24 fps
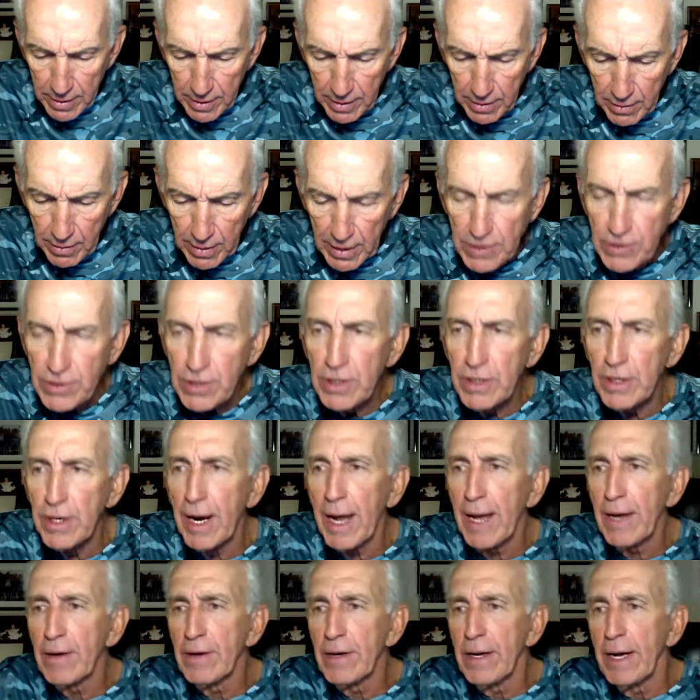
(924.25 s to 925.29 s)
Well, that's good.
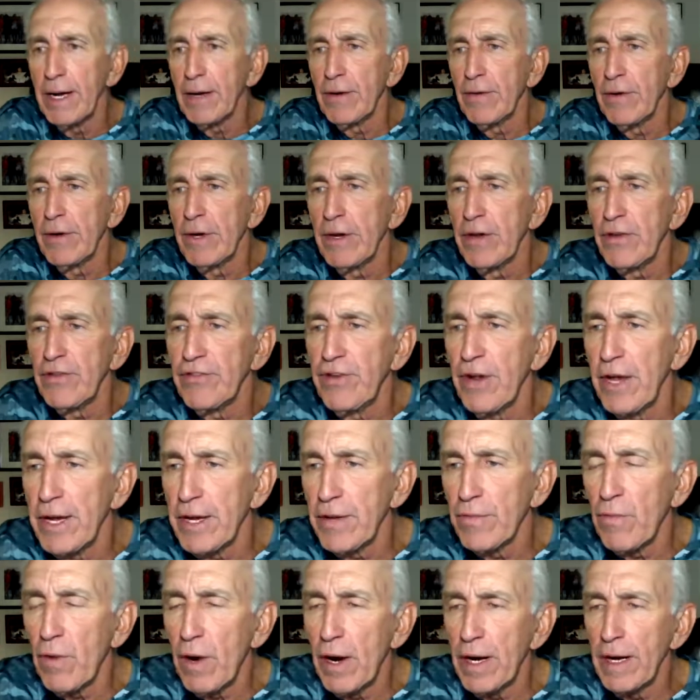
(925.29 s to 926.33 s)
I don't
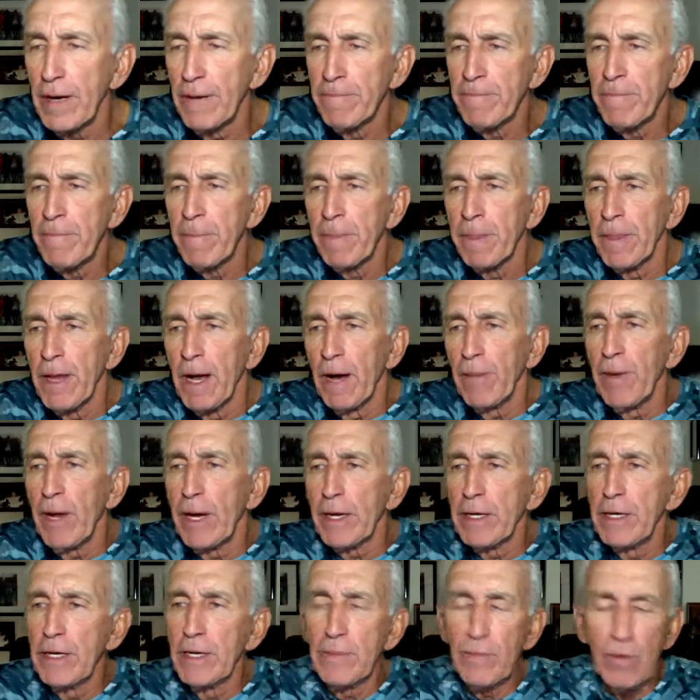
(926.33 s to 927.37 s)
understand why I'm
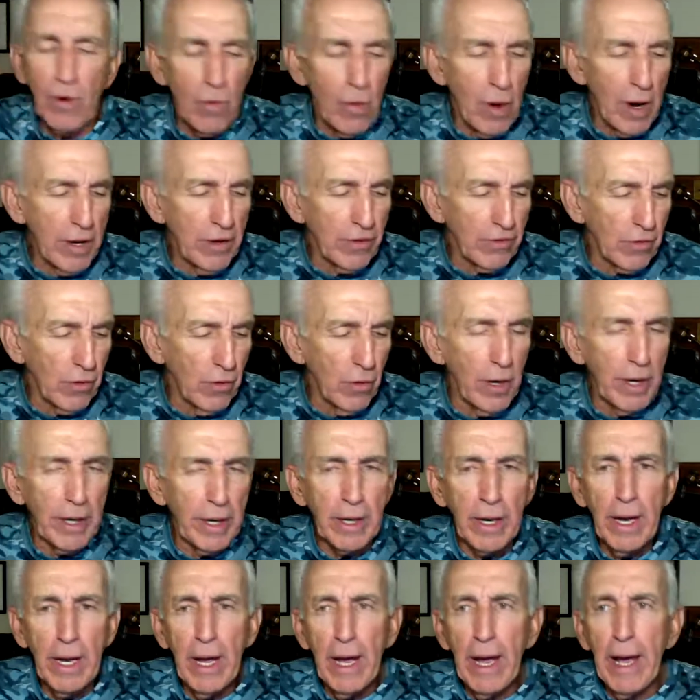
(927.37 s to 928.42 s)
not getting quite as quick.